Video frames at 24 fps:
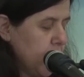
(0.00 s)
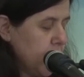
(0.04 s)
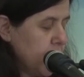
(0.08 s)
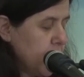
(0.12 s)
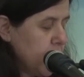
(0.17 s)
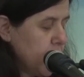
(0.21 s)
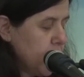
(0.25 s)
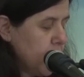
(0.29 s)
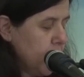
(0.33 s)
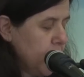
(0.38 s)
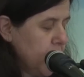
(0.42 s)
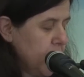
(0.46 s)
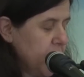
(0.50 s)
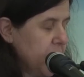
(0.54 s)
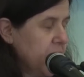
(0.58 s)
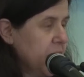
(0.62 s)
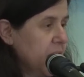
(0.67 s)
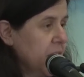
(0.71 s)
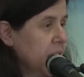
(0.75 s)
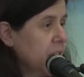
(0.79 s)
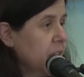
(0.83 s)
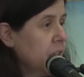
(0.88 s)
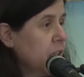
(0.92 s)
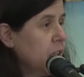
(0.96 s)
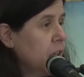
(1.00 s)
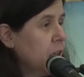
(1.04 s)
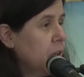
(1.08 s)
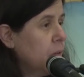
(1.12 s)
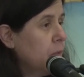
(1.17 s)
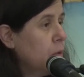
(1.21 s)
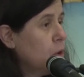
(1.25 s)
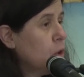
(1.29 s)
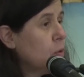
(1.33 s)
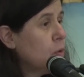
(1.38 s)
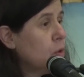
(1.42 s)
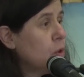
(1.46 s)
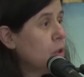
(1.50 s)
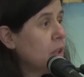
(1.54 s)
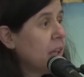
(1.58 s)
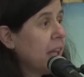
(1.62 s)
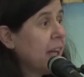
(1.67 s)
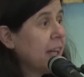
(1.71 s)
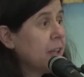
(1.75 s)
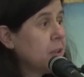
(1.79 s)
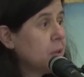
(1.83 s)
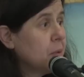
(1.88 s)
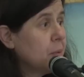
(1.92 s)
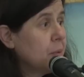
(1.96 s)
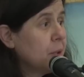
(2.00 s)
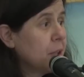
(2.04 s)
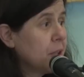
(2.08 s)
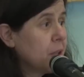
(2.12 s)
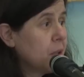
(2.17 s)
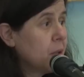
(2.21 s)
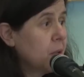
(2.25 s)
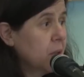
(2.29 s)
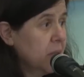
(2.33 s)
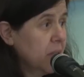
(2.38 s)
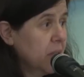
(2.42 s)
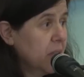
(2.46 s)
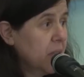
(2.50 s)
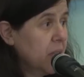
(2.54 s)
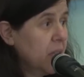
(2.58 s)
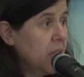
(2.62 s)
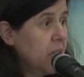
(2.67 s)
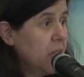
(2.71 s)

local community? What would you like to work on?